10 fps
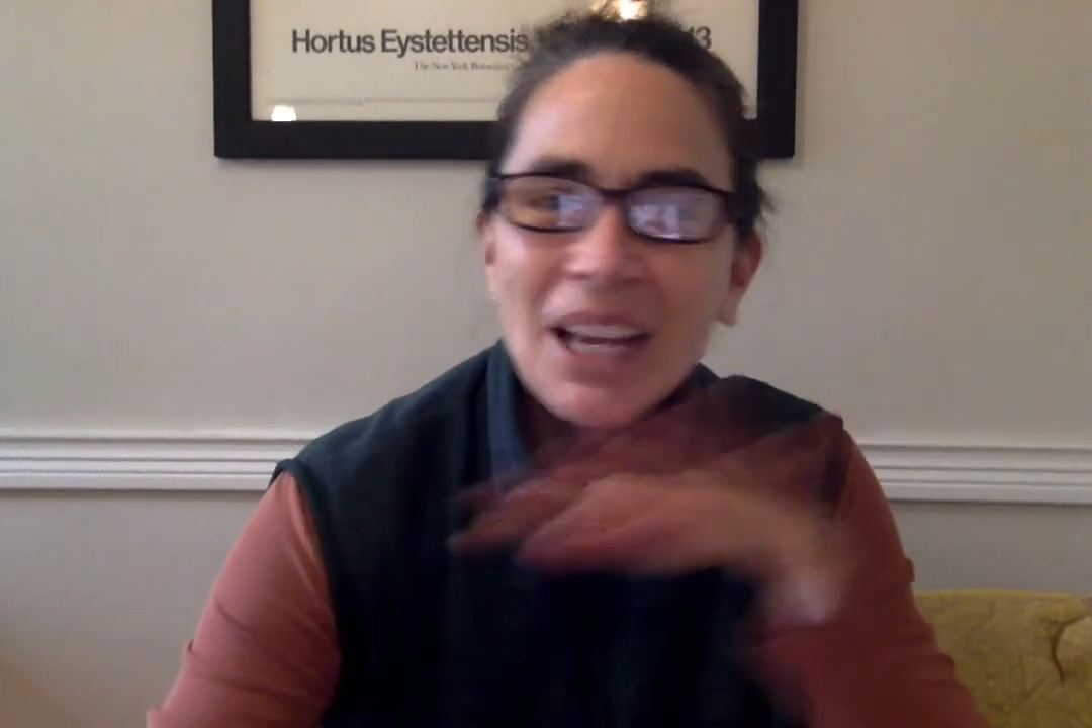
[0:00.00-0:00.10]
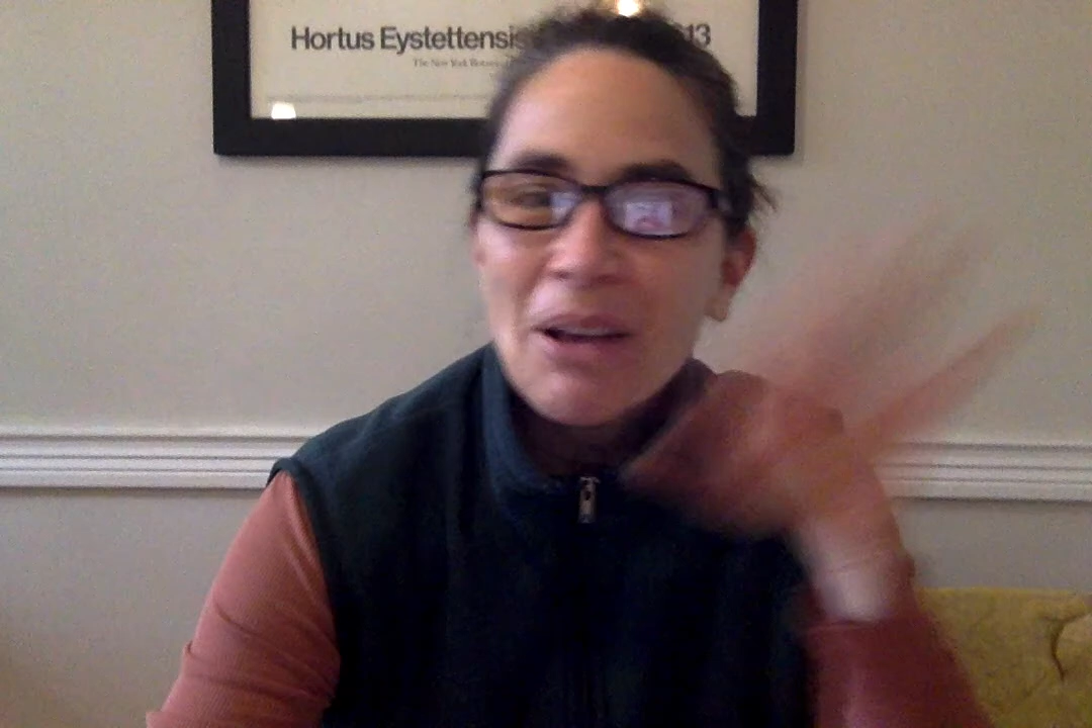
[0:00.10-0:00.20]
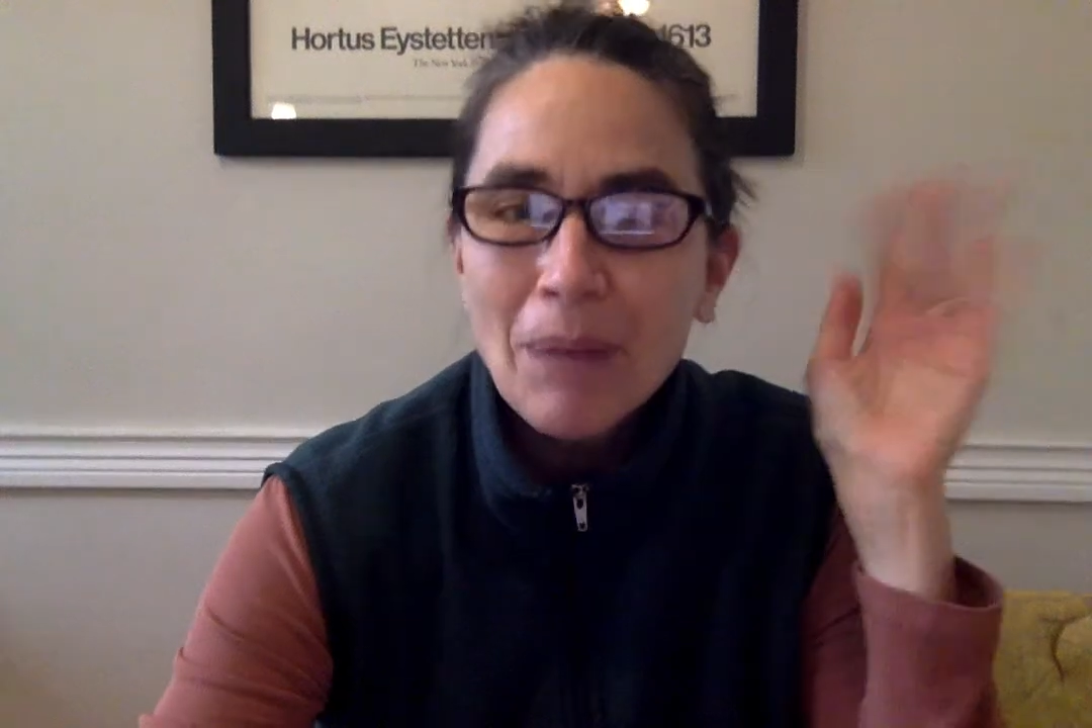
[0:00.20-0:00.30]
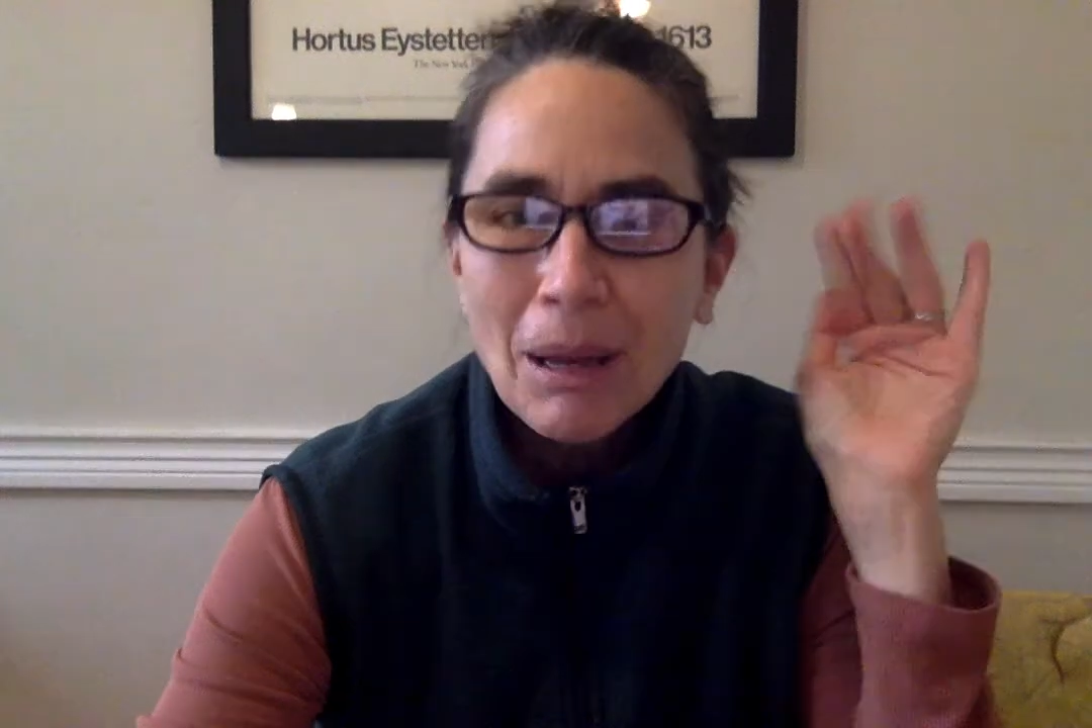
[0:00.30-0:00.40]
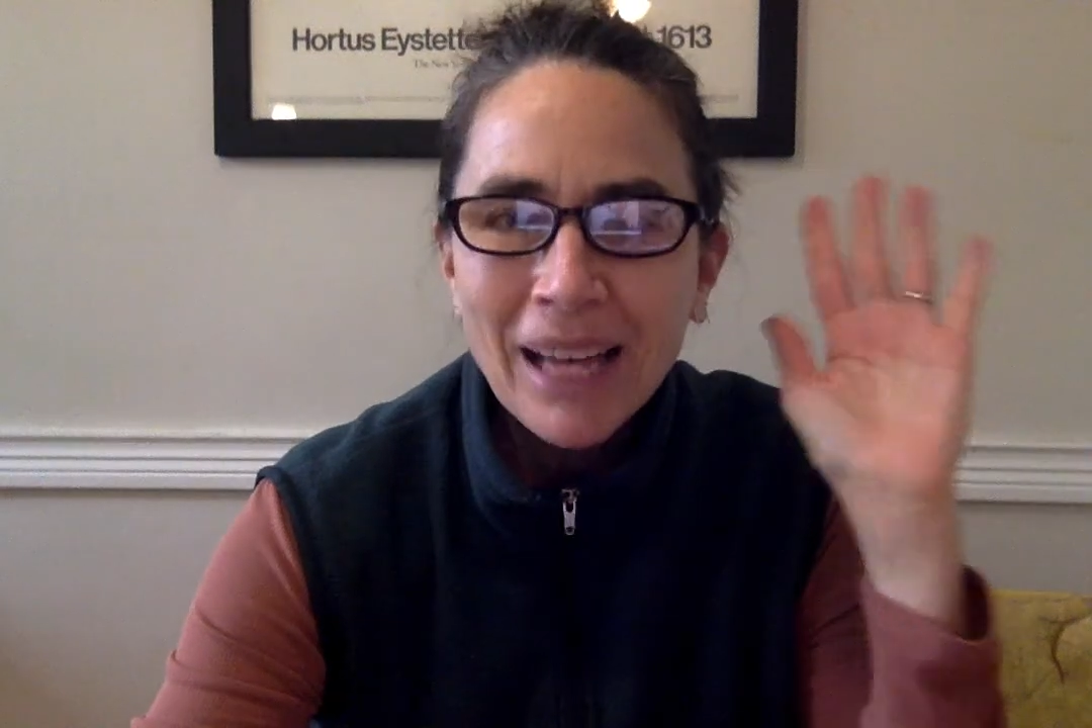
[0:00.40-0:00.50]

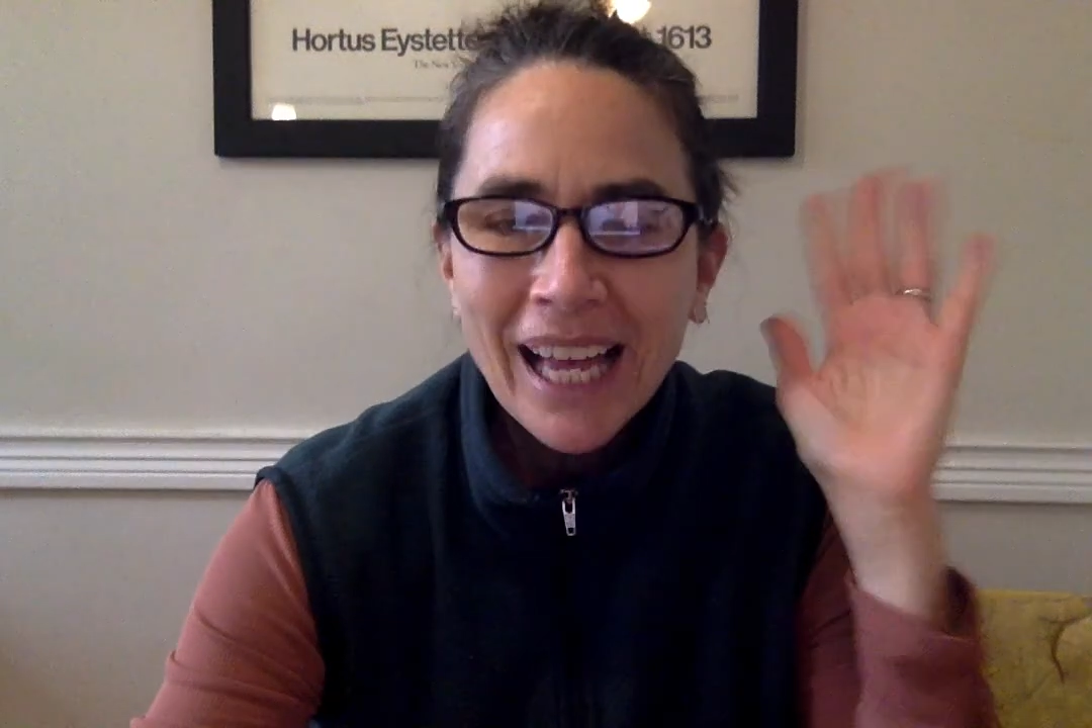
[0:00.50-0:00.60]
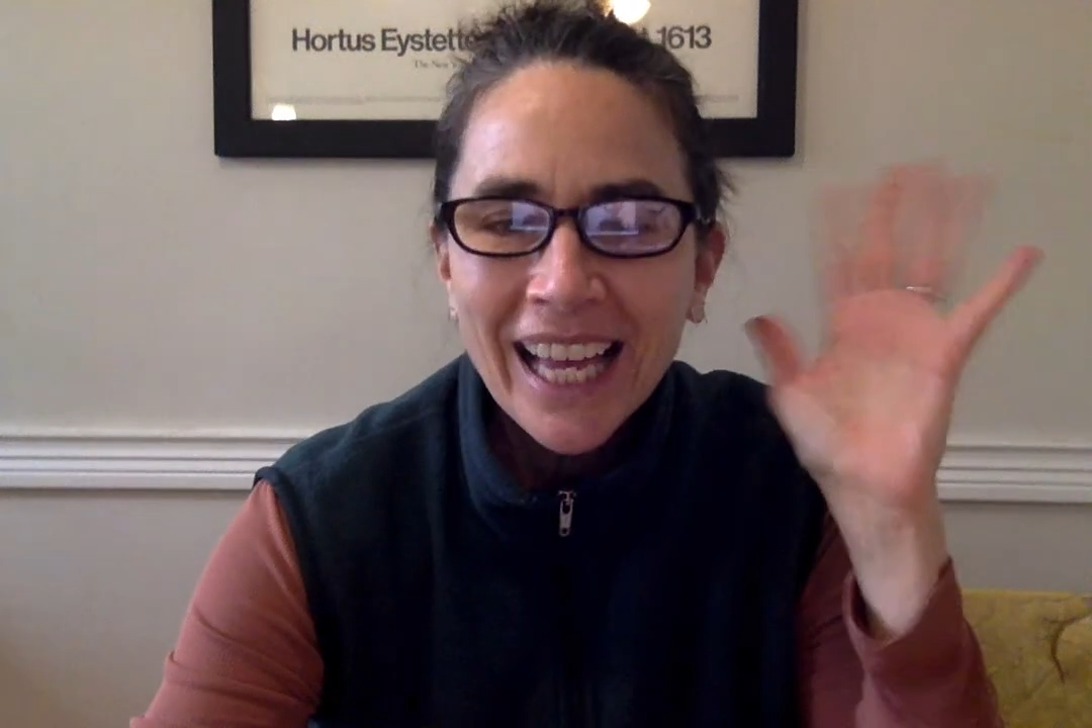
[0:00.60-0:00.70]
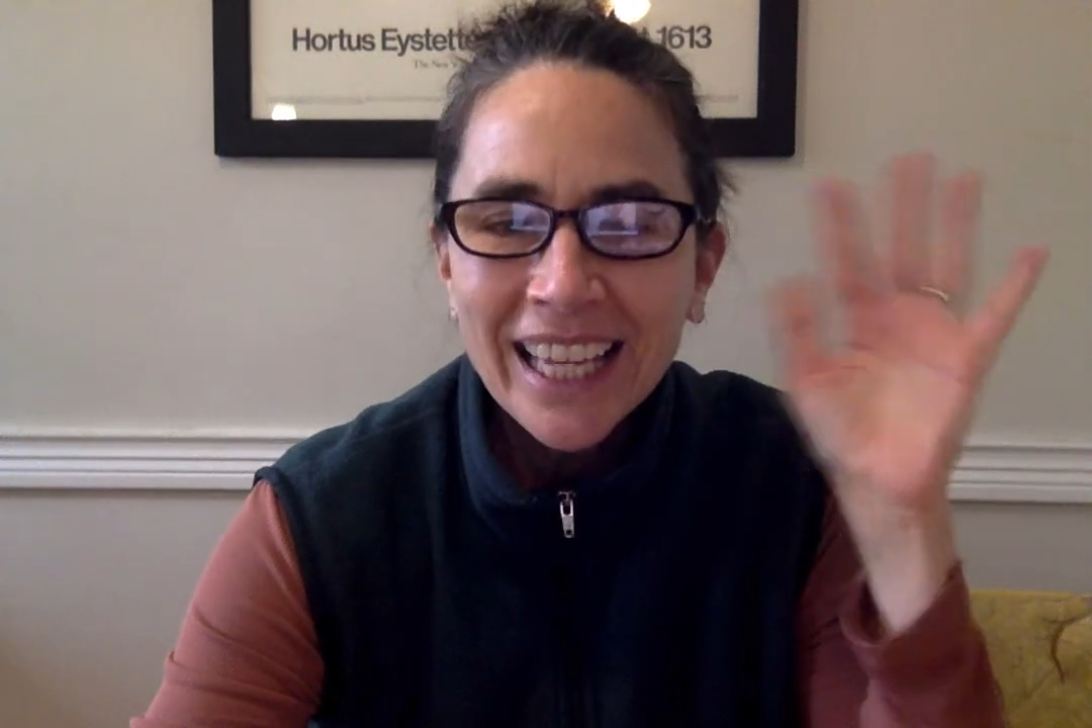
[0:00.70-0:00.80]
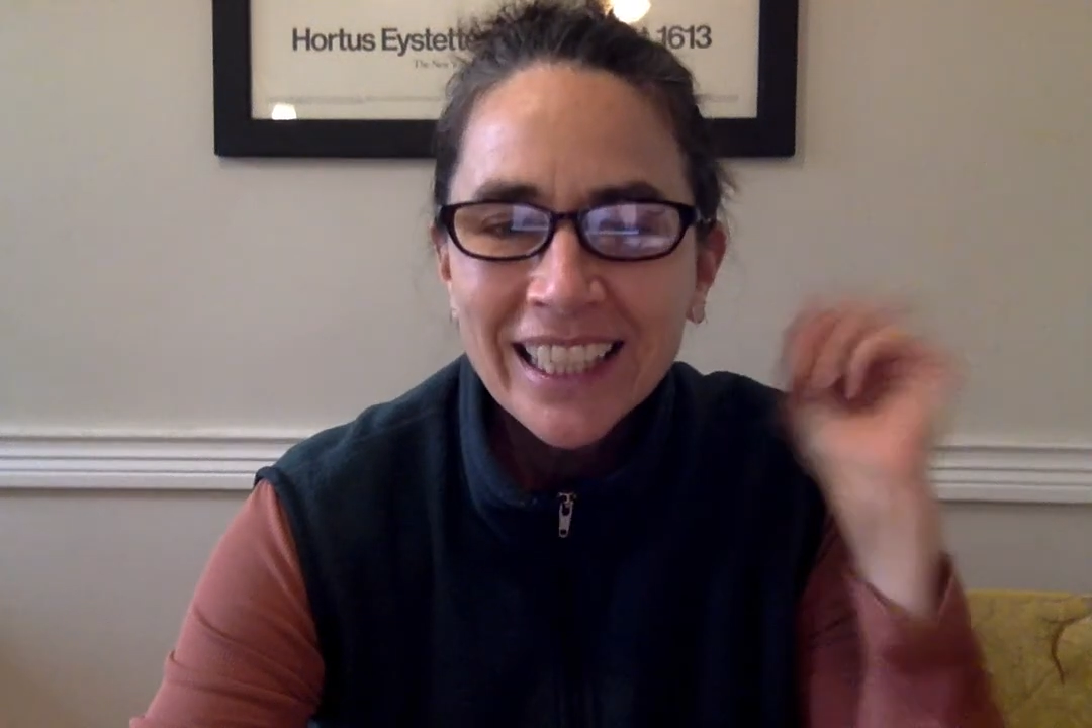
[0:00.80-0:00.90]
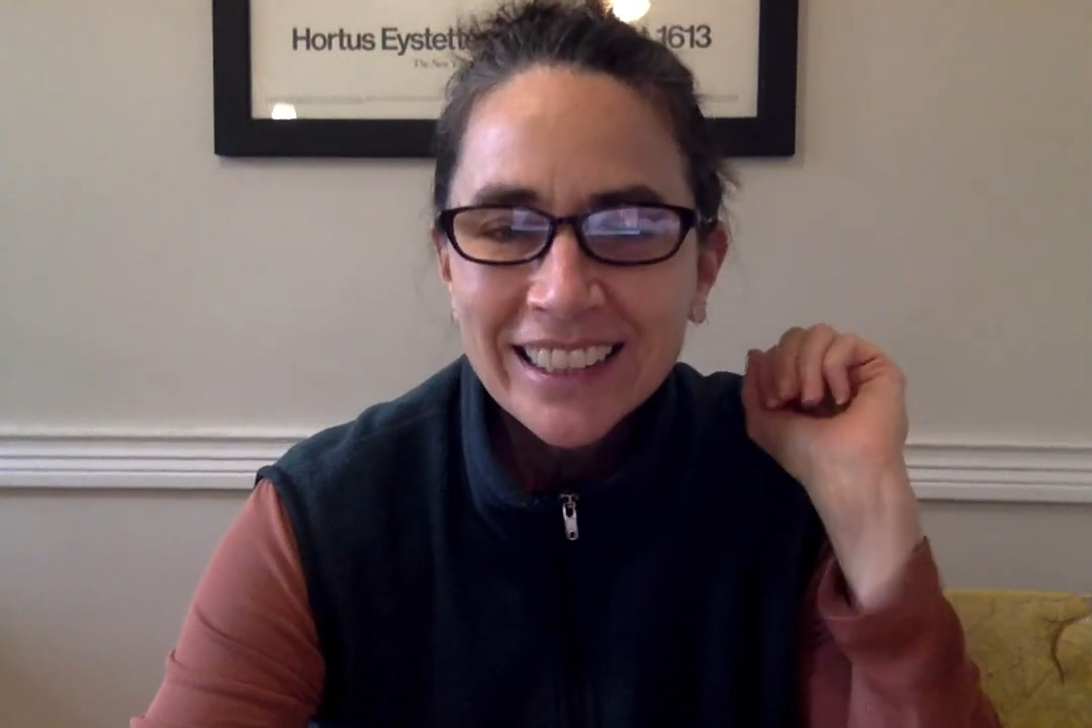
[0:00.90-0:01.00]
Bye-bye.